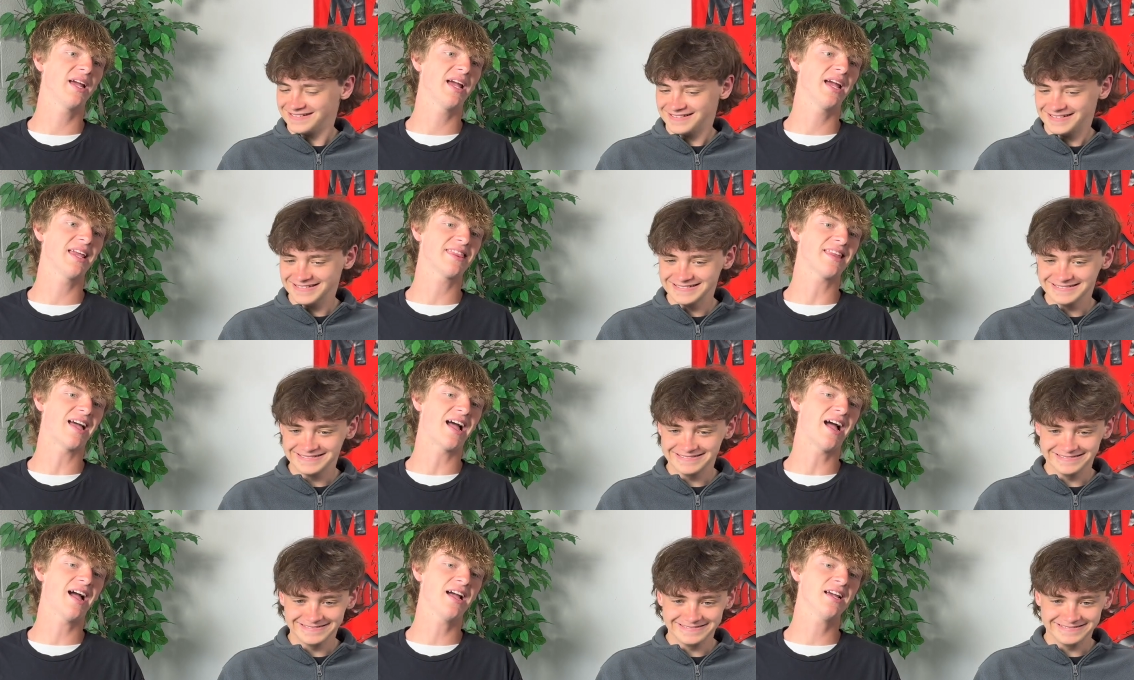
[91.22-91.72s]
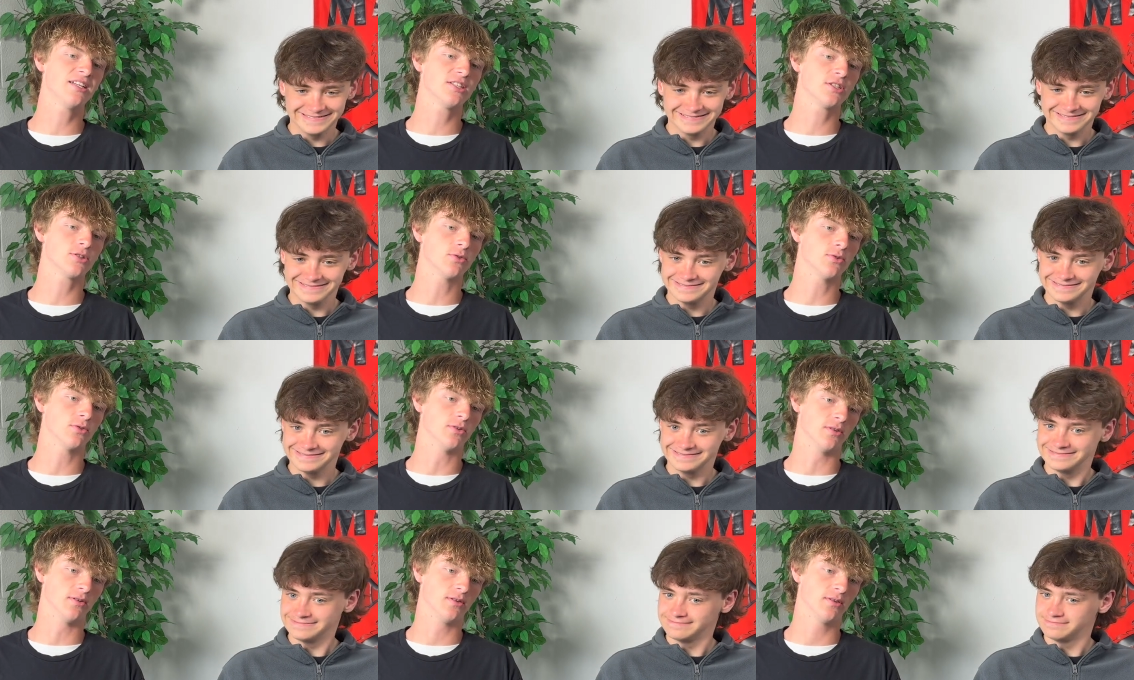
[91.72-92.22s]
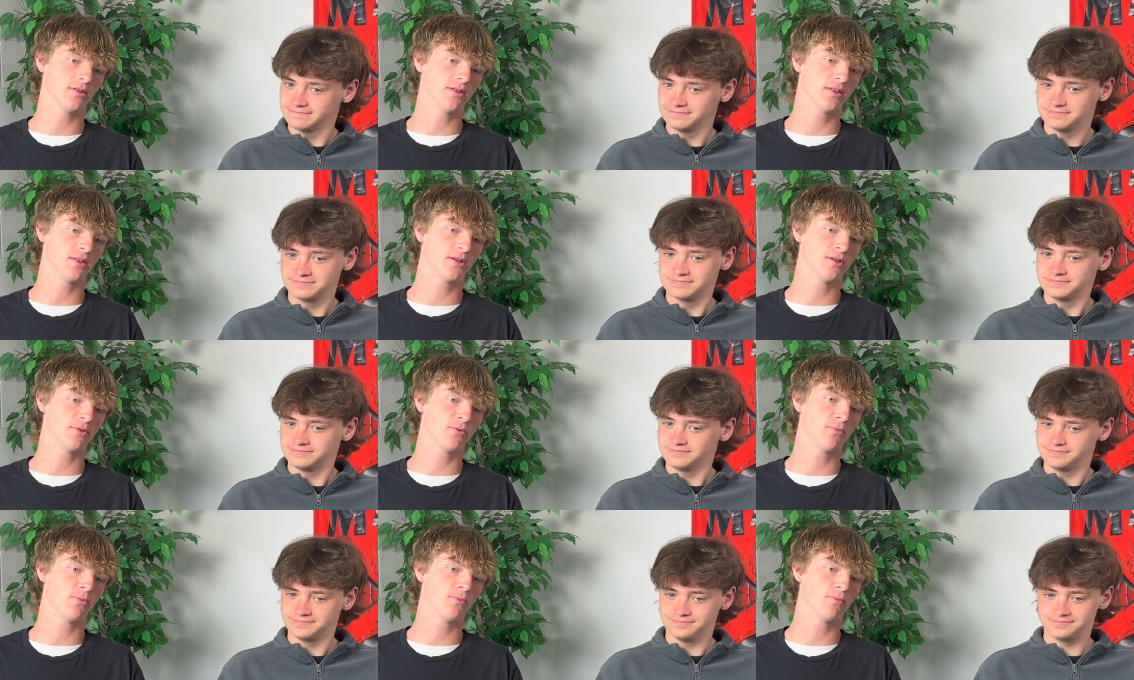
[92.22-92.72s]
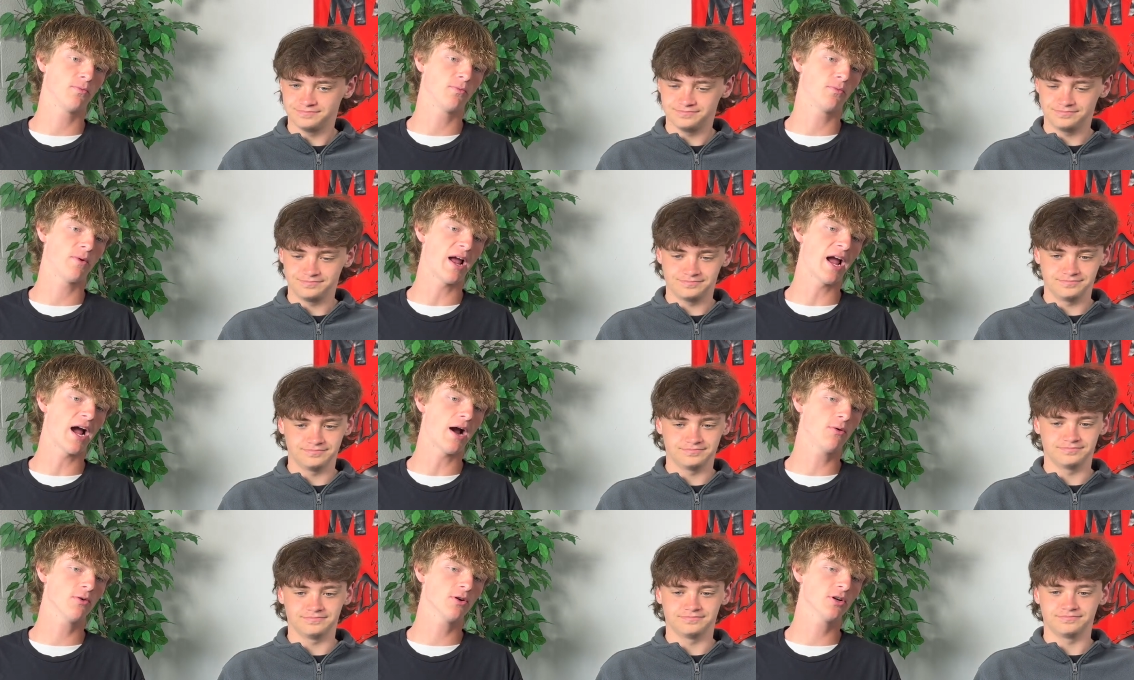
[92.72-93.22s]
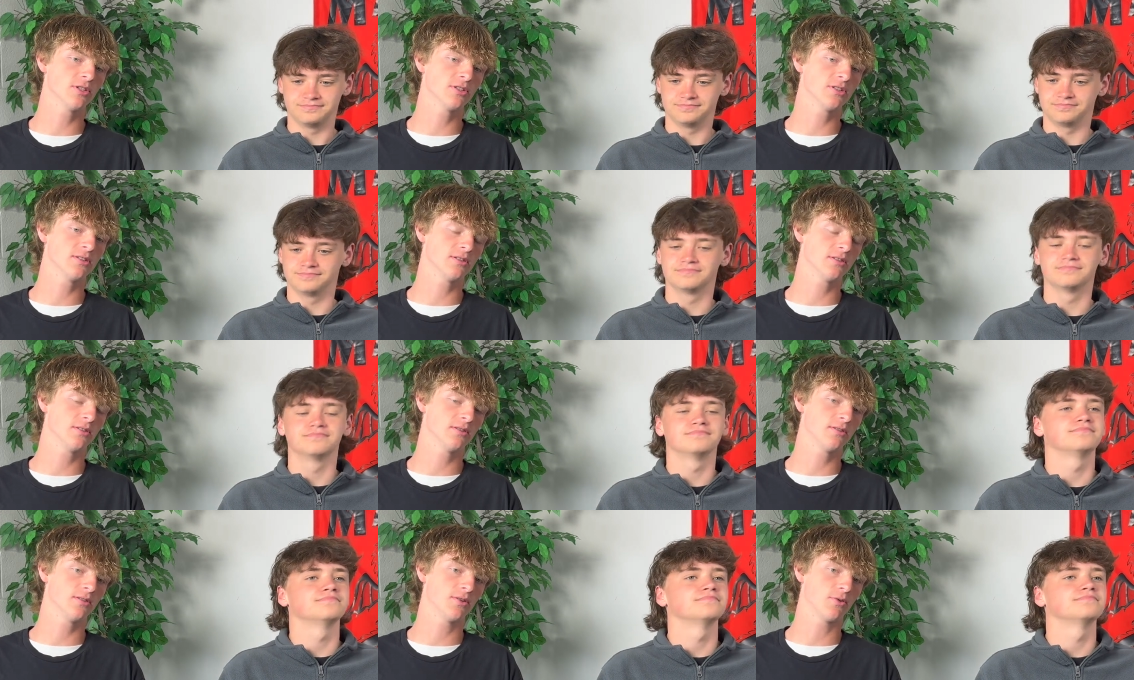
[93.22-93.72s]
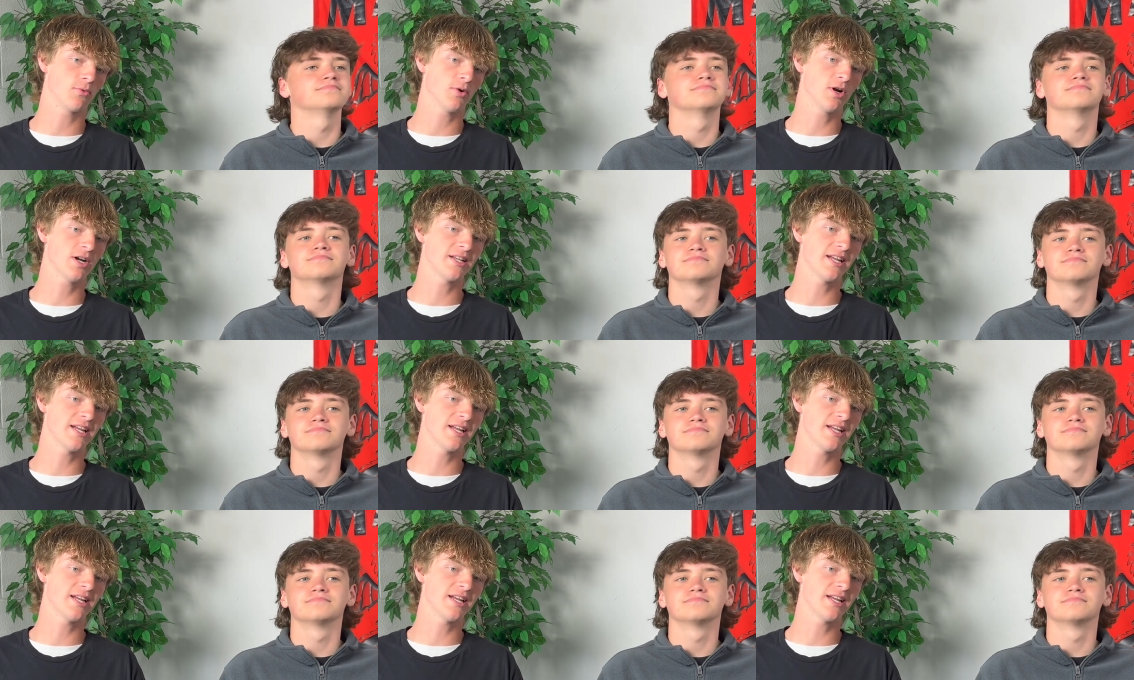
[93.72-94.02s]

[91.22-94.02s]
Speaker 1: at the high school. The hours, the work